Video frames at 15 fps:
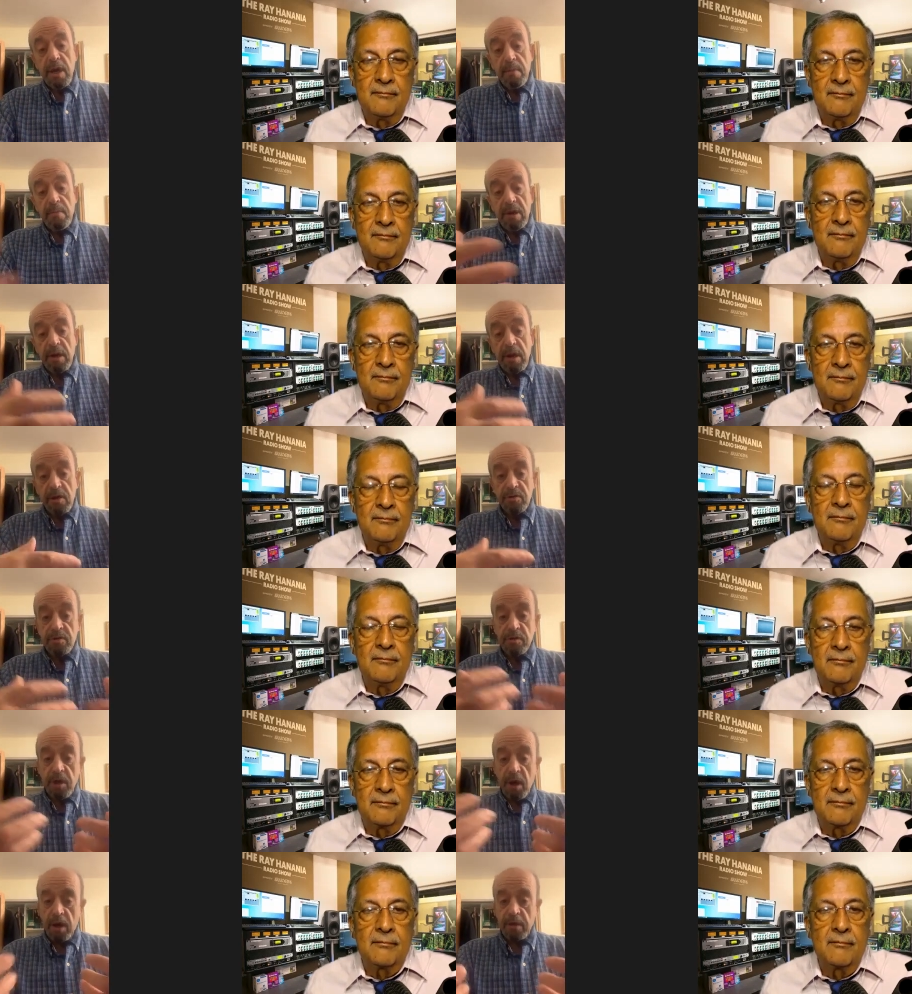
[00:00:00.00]
Speaker 1: him and us
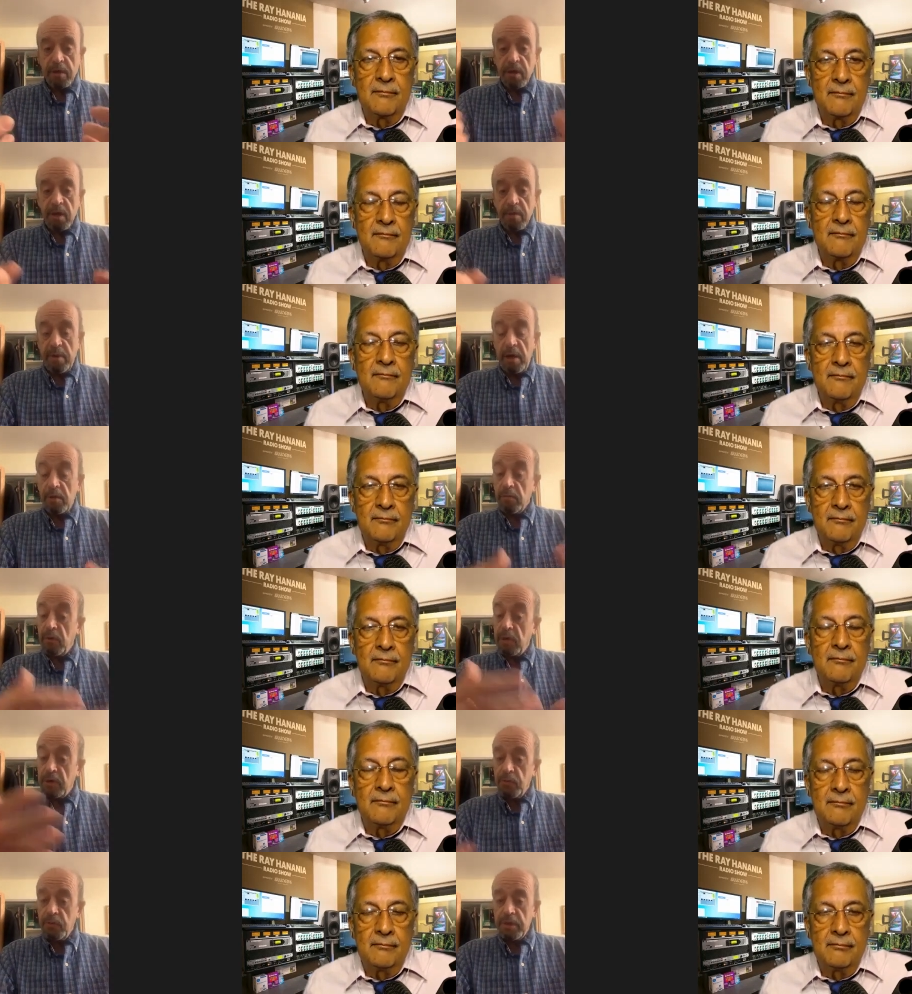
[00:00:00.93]
talking about
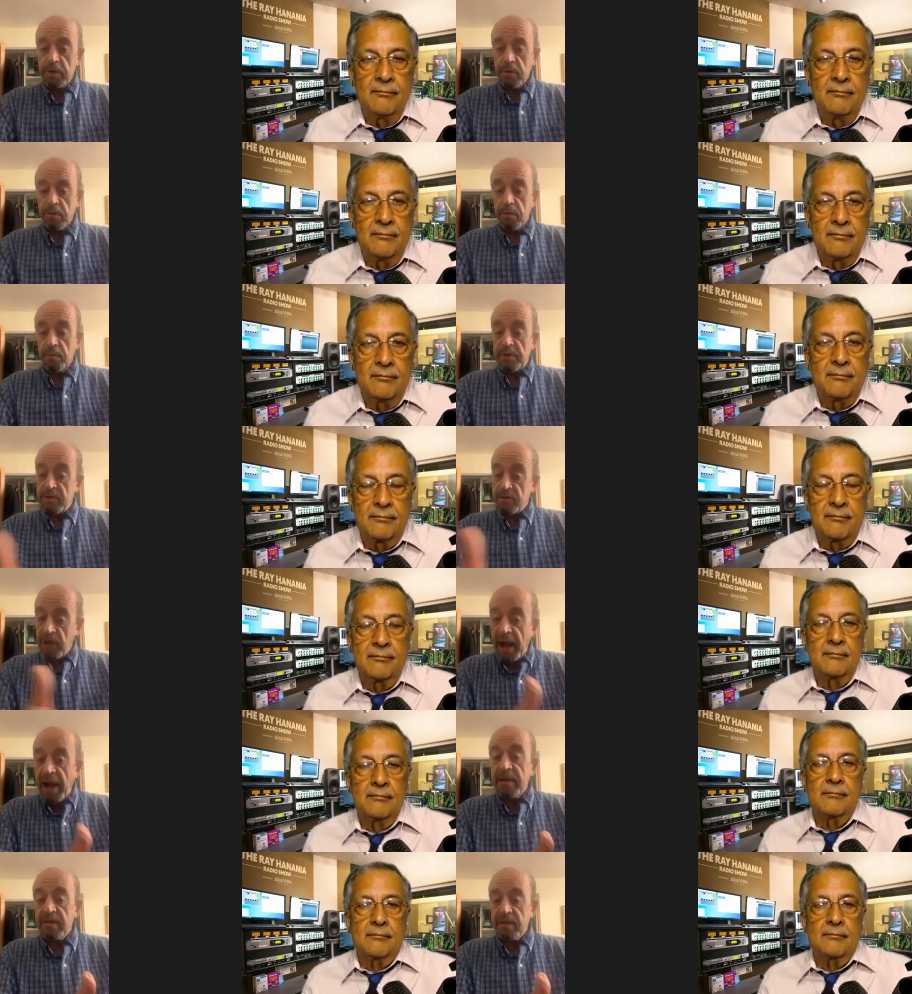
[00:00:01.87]
what do we do
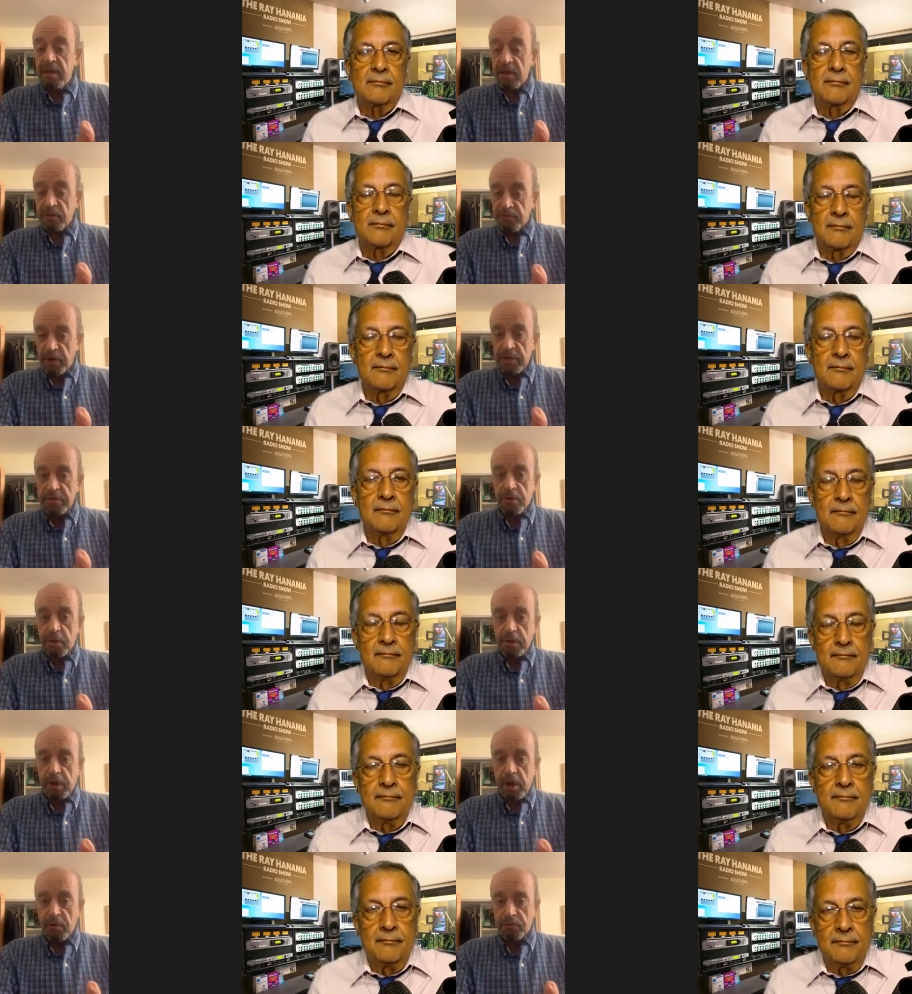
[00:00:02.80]
beside the Advisory
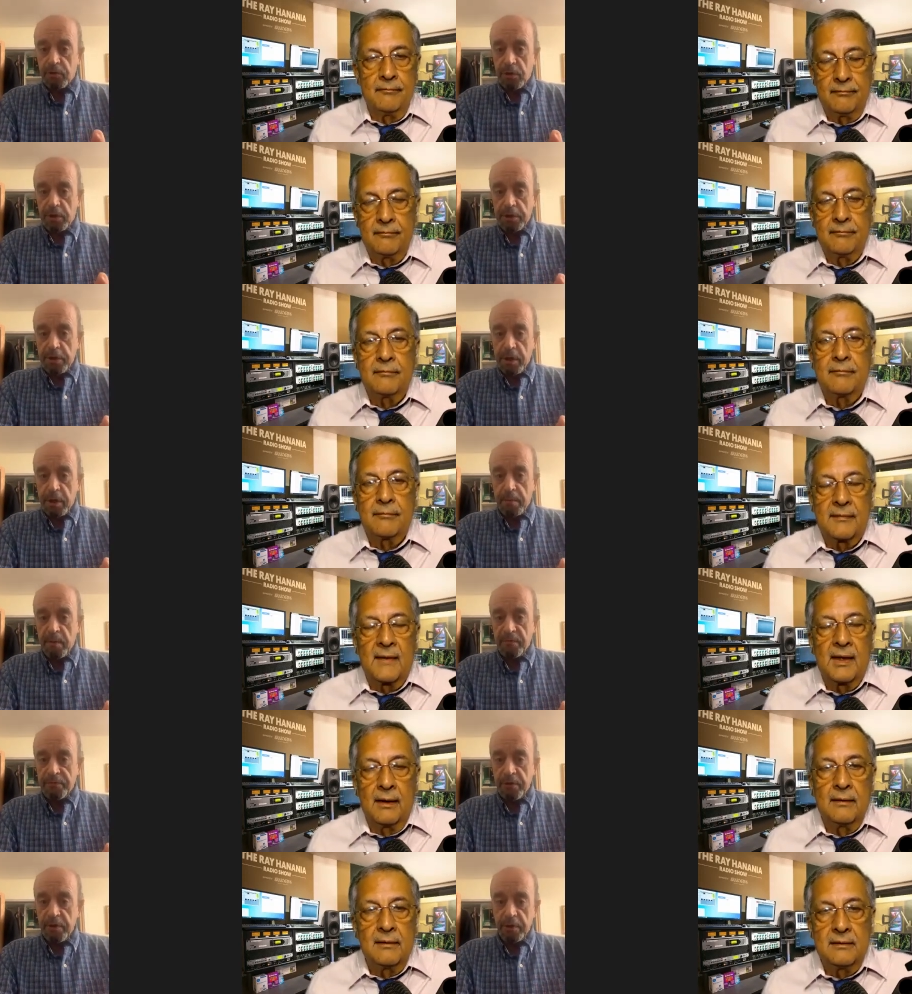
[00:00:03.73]
Council on Arab
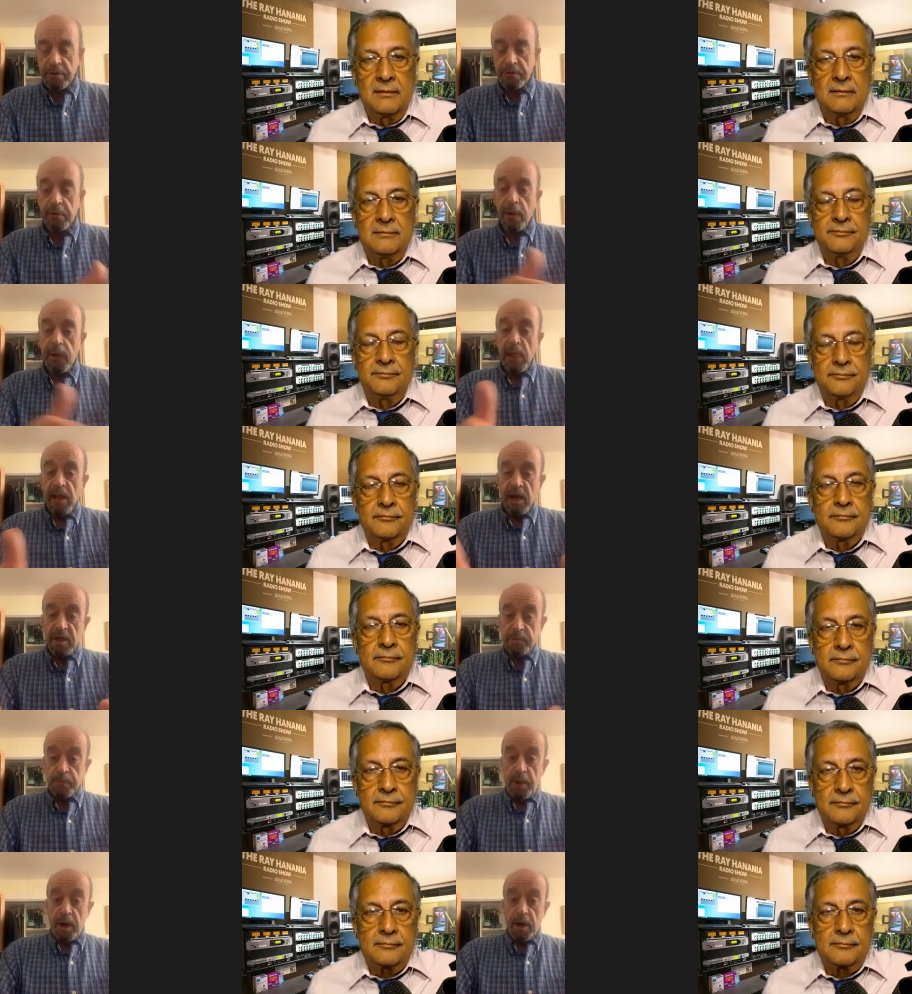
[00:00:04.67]
Affairs as
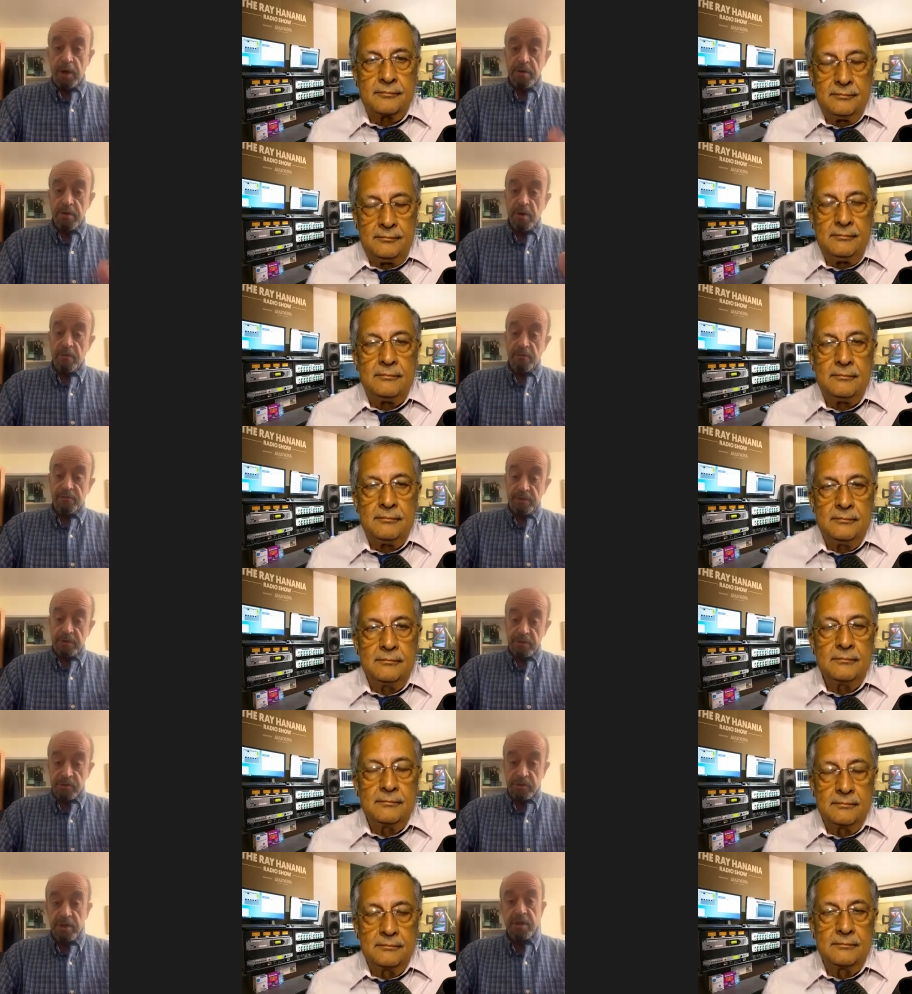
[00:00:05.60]
part of the
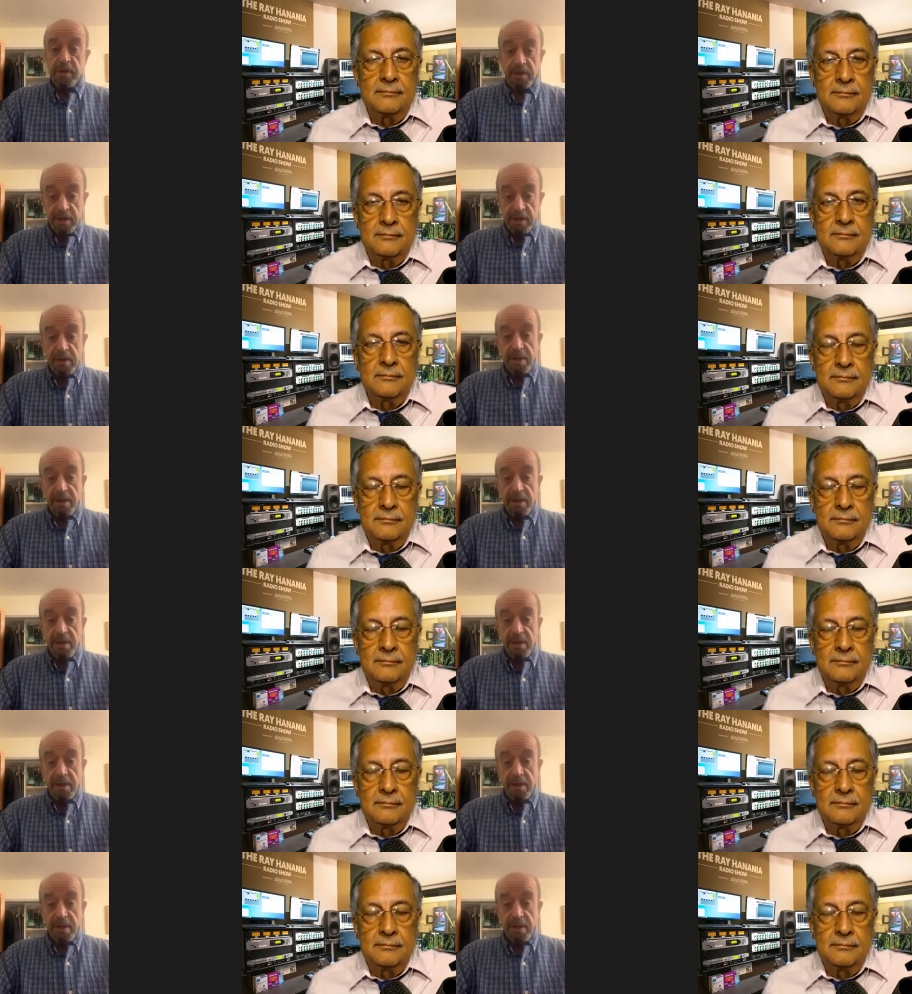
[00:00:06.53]
city,